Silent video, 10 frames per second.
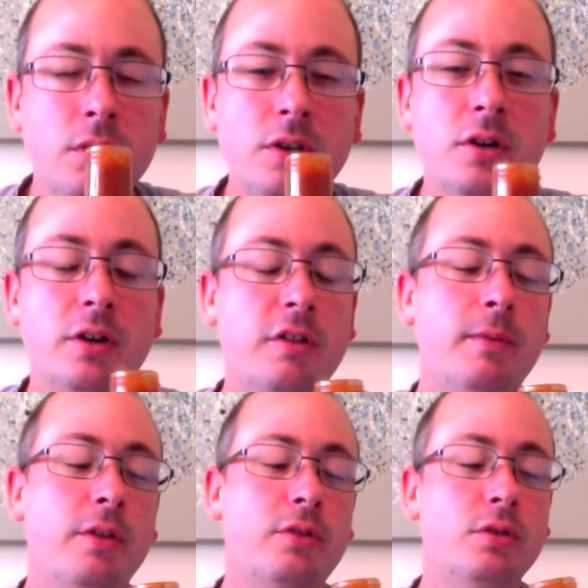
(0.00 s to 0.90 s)
Oh, it
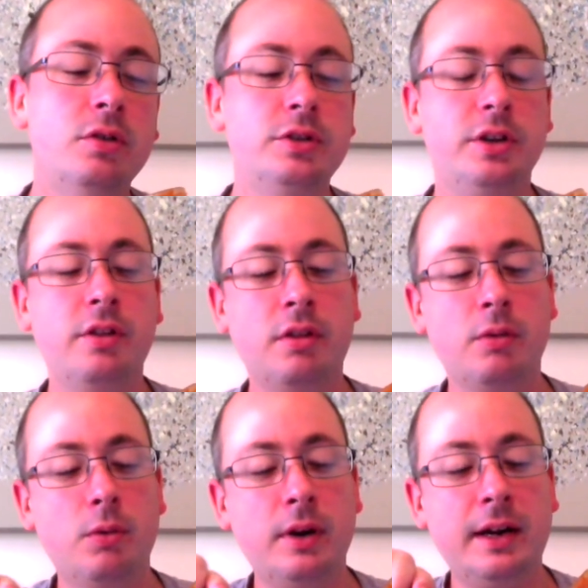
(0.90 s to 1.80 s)
smells gorgeous.
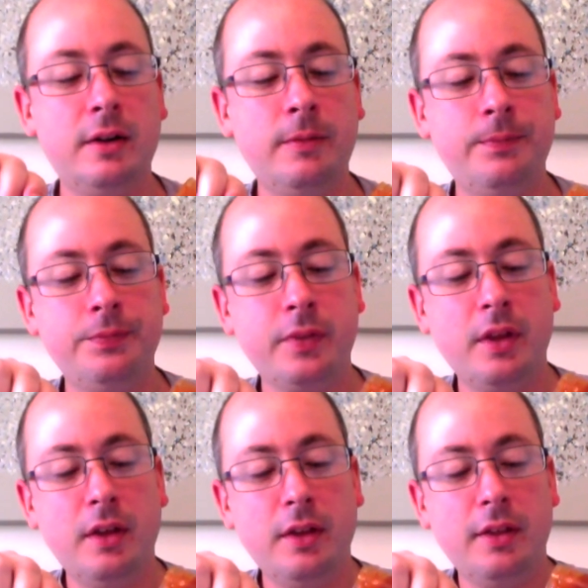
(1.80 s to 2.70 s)
Wow.
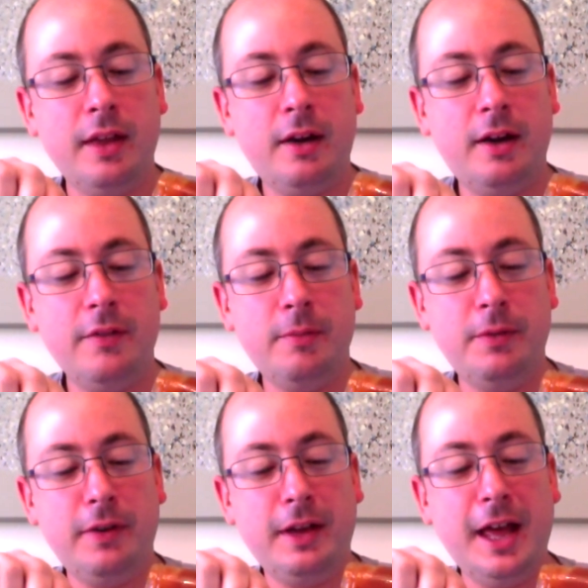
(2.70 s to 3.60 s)
Now, I have to be
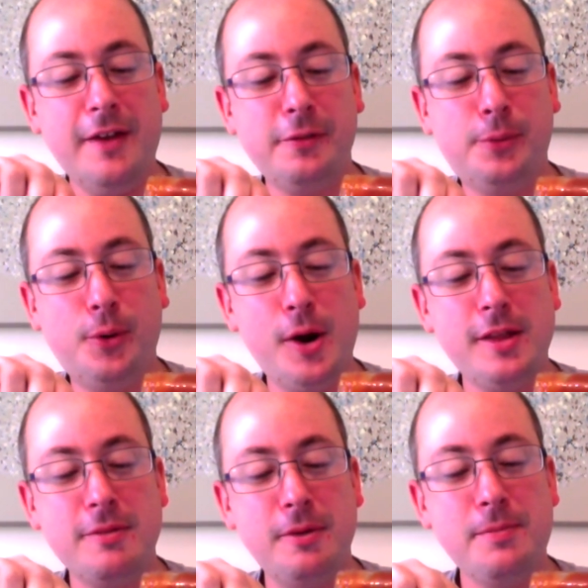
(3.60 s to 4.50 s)
very careful pouring
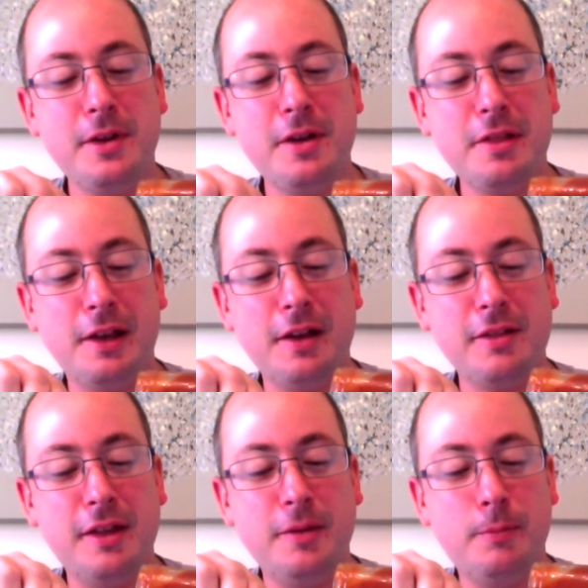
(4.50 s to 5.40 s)
this one because, like I
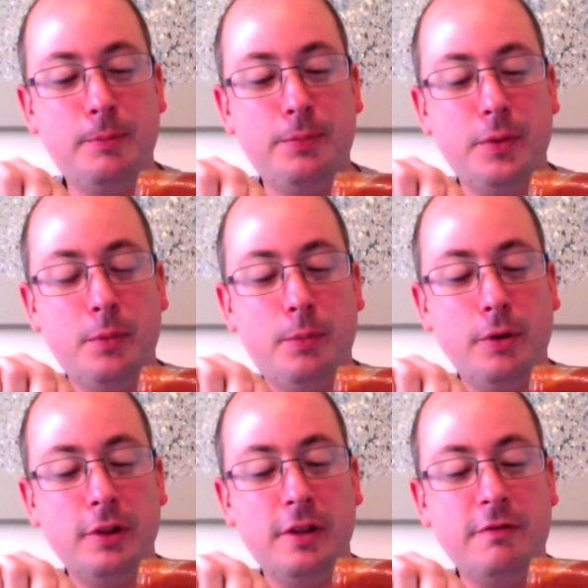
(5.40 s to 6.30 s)
say, the
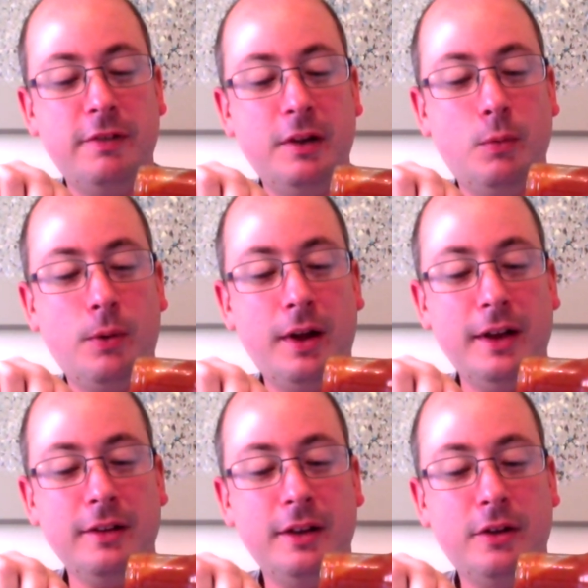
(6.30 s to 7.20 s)
bottle is really
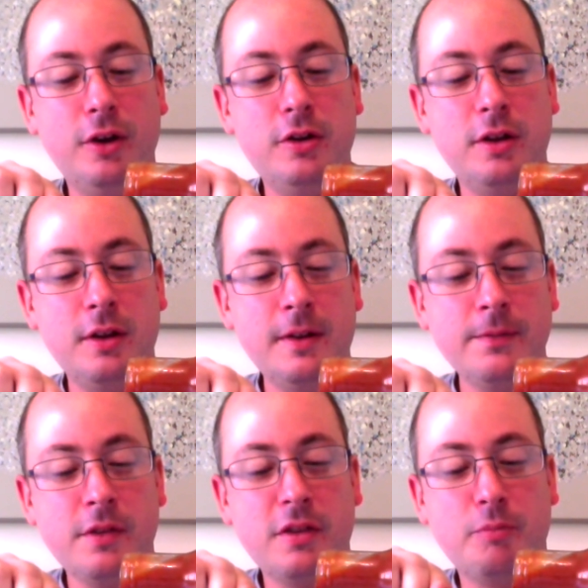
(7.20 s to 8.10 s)
wide and it could
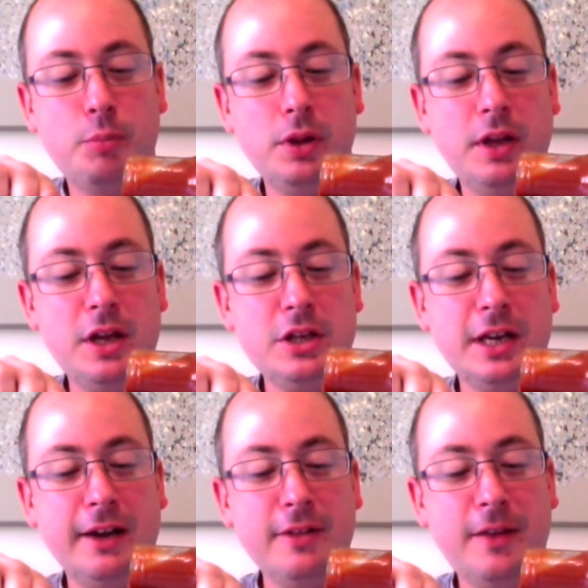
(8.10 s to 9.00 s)
splurge
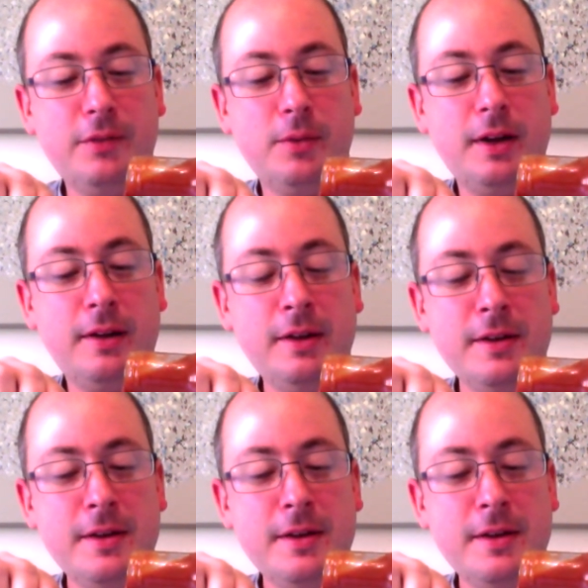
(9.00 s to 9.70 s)
out everywhere.